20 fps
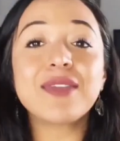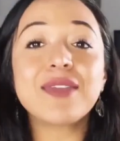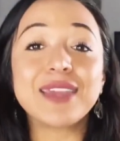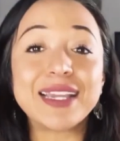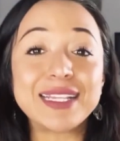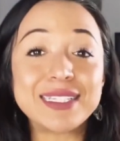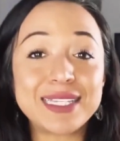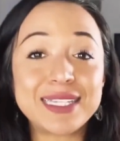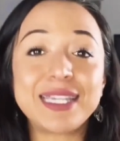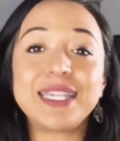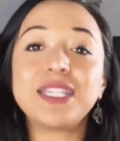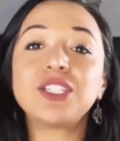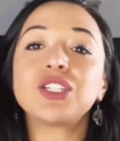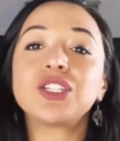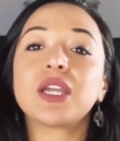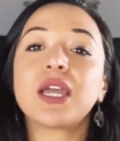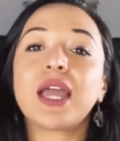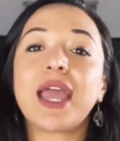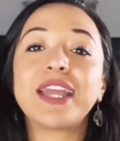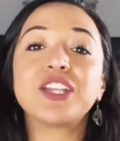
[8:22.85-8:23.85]
They teach
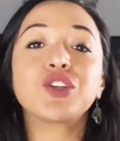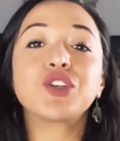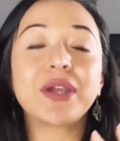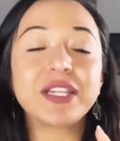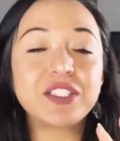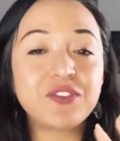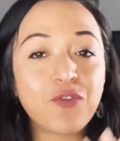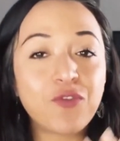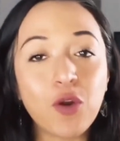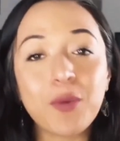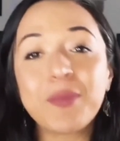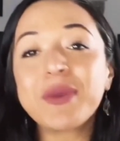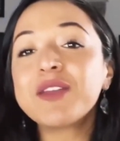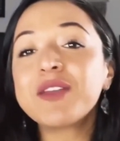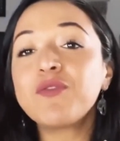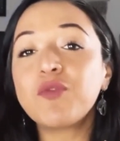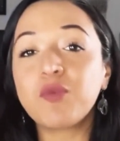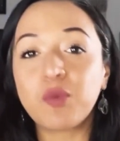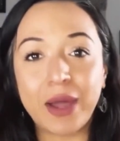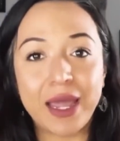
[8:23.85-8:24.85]
a
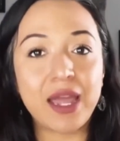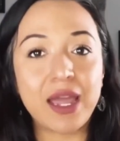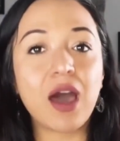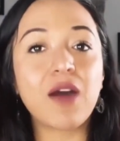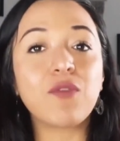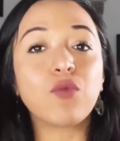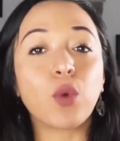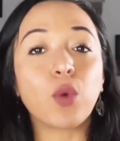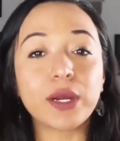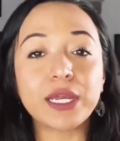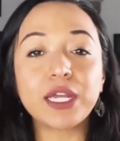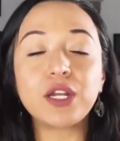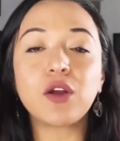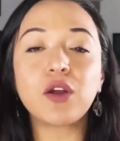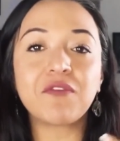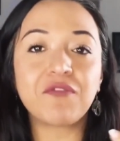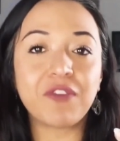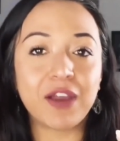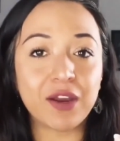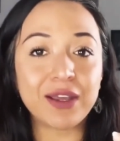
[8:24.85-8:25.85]
transformative way of working
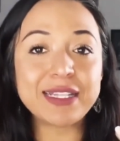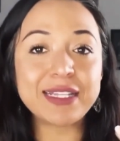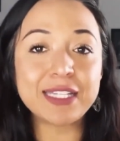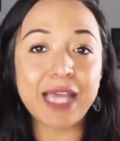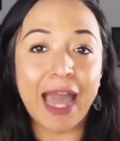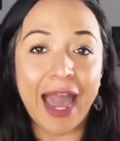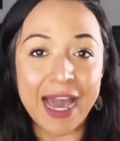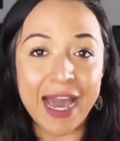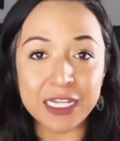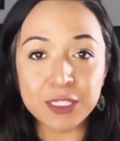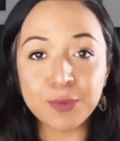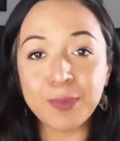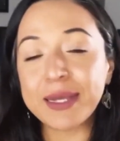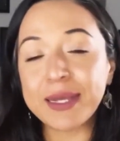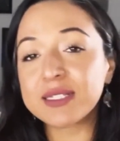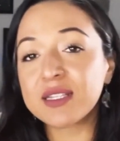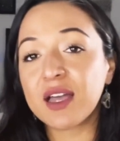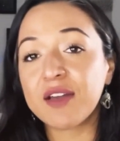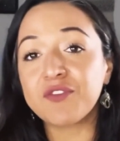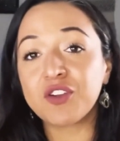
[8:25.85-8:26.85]
on various
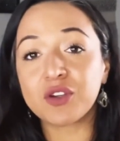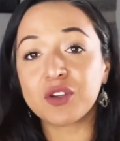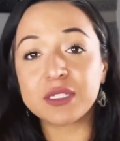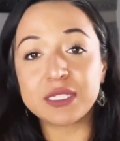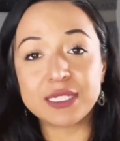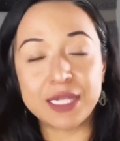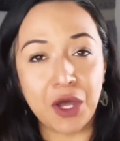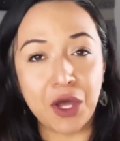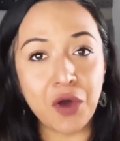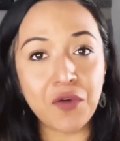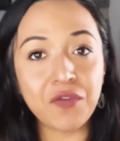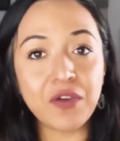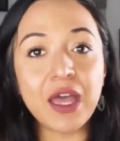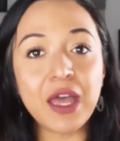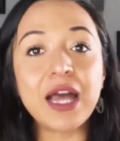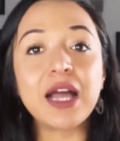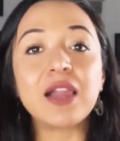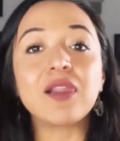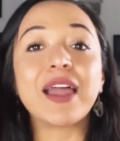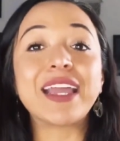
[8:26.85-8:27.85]
aspects of yourself,
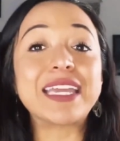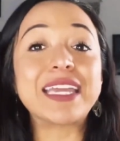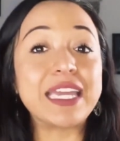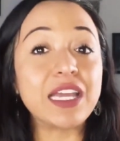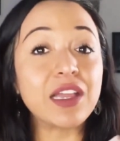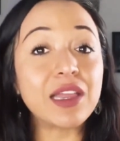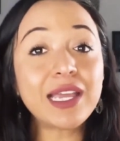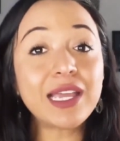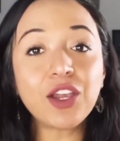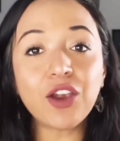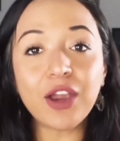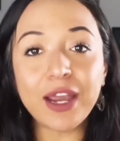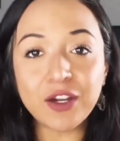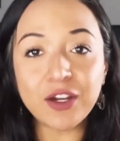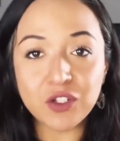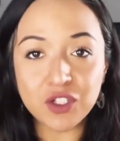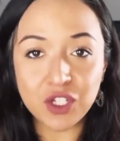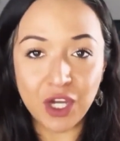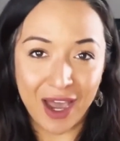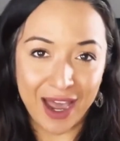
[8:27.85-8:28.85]
like healing your inner
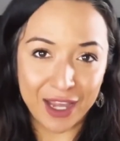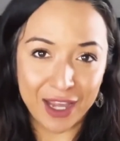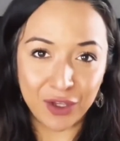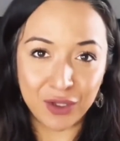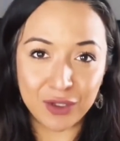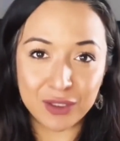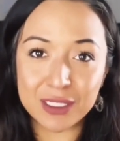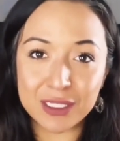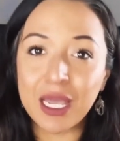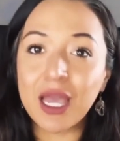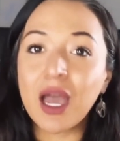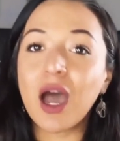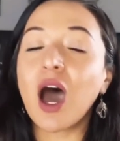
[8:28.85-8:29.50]
child,